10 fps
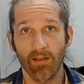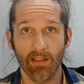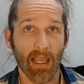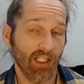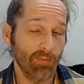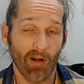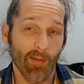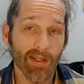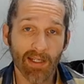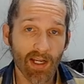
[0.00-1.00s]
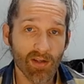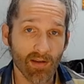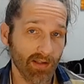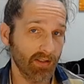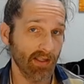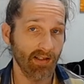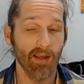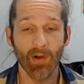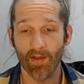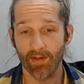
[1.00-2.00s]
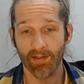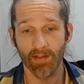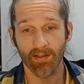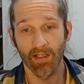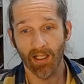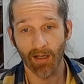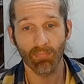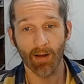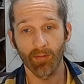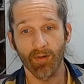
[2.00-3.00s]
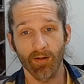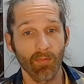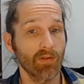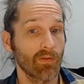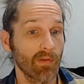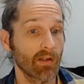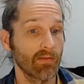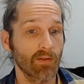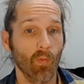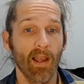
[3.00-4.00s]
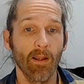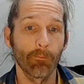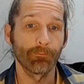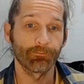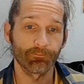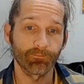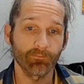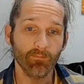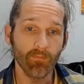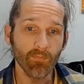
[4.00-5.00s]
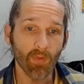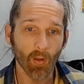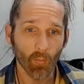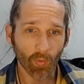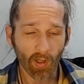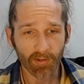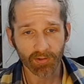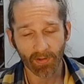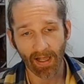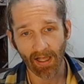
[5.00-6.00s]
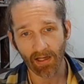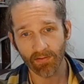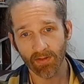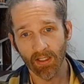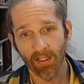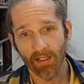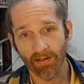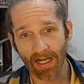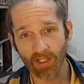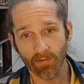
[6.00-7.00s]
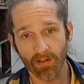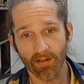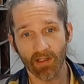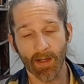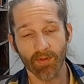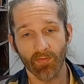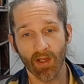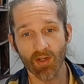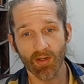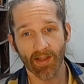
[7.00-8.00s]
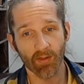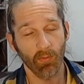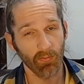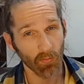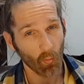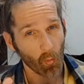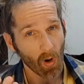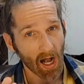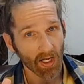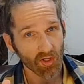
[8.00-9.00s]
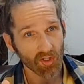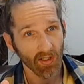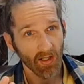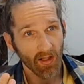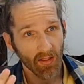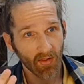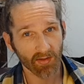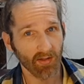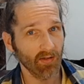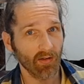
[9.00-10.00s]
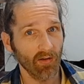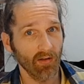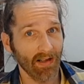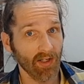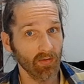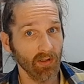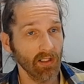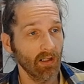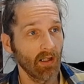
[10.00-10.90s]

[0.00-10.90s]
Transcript: experimentation to test hypotheses in probably the most rigorous way. We also have naturalistic observation. That's when we watch things that occur naturally.